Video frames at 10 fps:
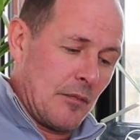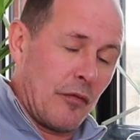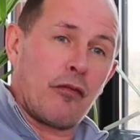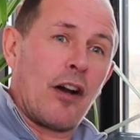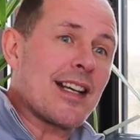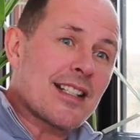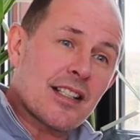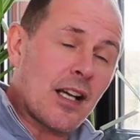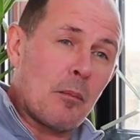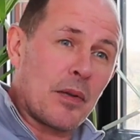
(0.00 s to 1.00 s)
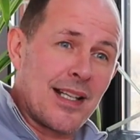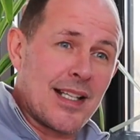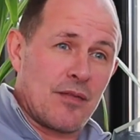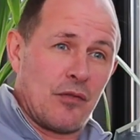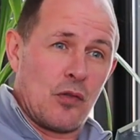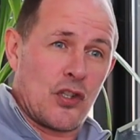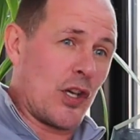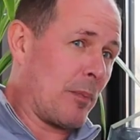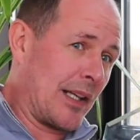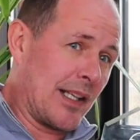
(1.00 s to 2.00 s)
freight companies for
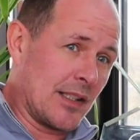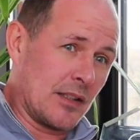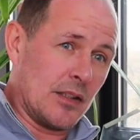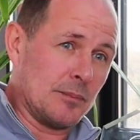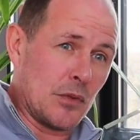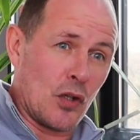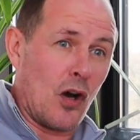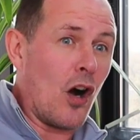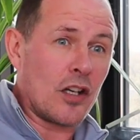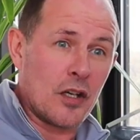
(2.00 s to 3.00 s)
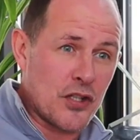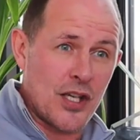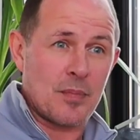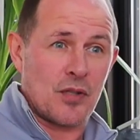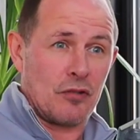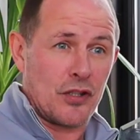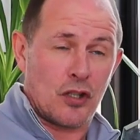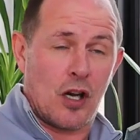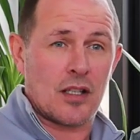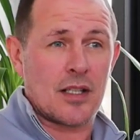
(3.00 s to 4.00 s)
shipping it on cargo ships or in
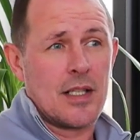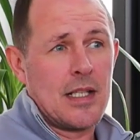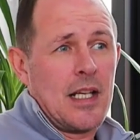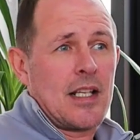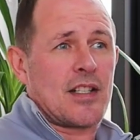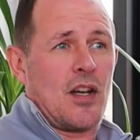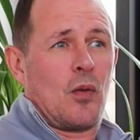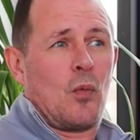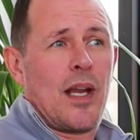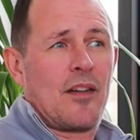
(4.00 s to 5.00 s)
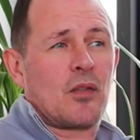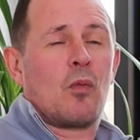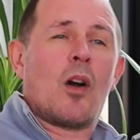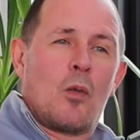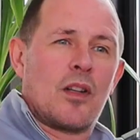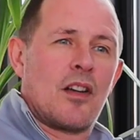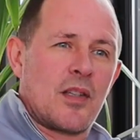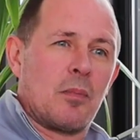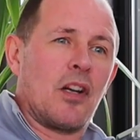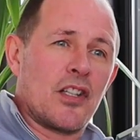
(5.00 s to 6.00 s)
trucks. So we have to work with our
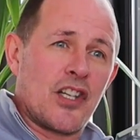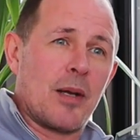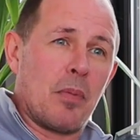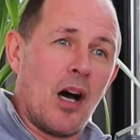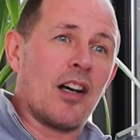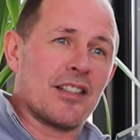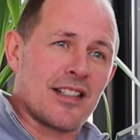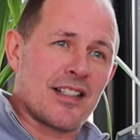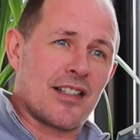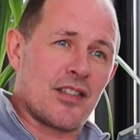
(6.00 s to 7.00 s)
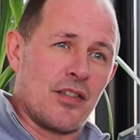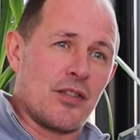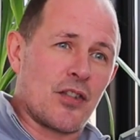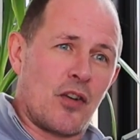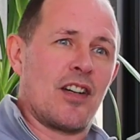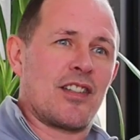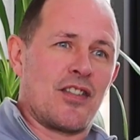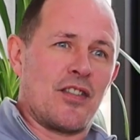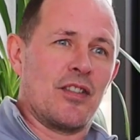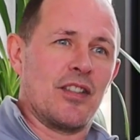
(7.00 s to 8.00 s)
supply chain partners to try
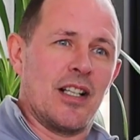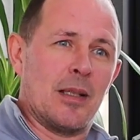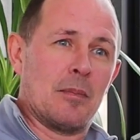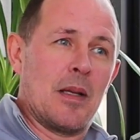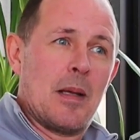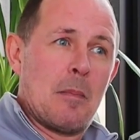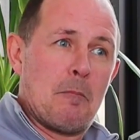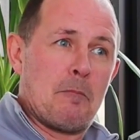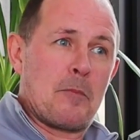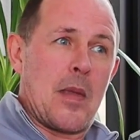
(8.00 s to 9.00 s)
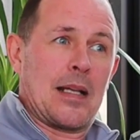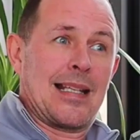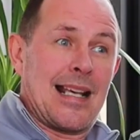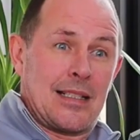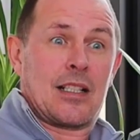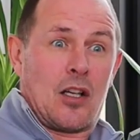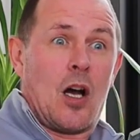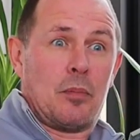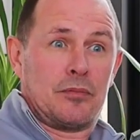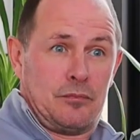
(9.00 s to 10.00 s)
to get the
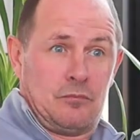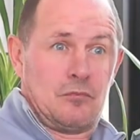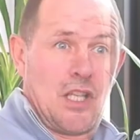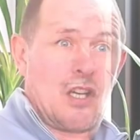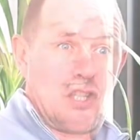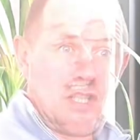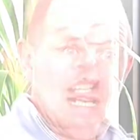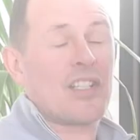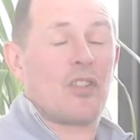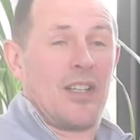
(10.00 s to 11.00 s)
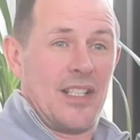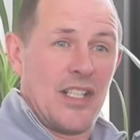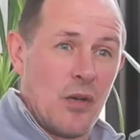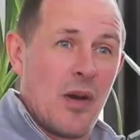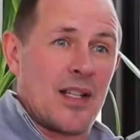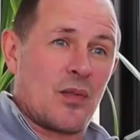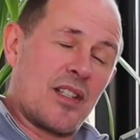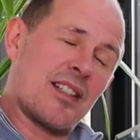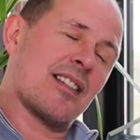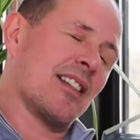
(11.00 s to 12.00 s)
carbon reduction, penetrate the US,
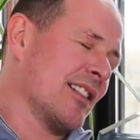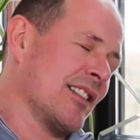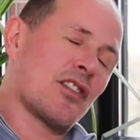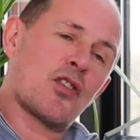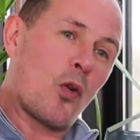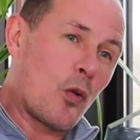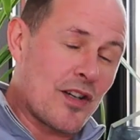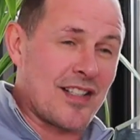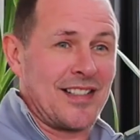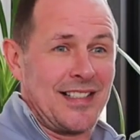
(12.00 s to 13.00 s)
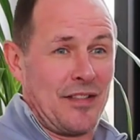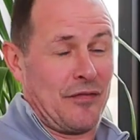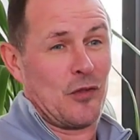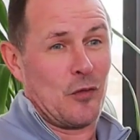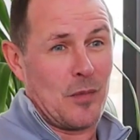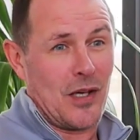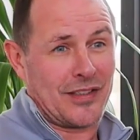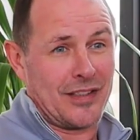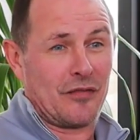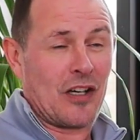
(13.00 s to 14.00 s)
which is a notoriously difficult
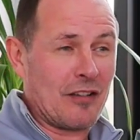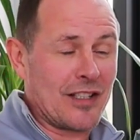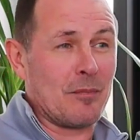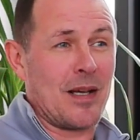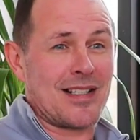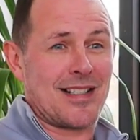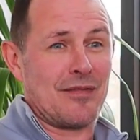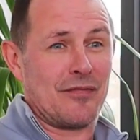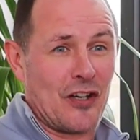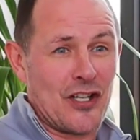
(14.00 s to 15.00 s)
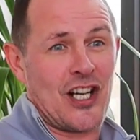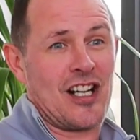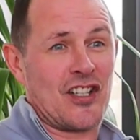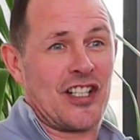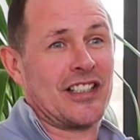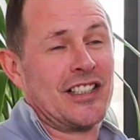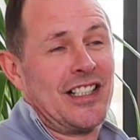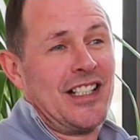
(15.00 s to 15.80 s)
market, very competitive, very challenging.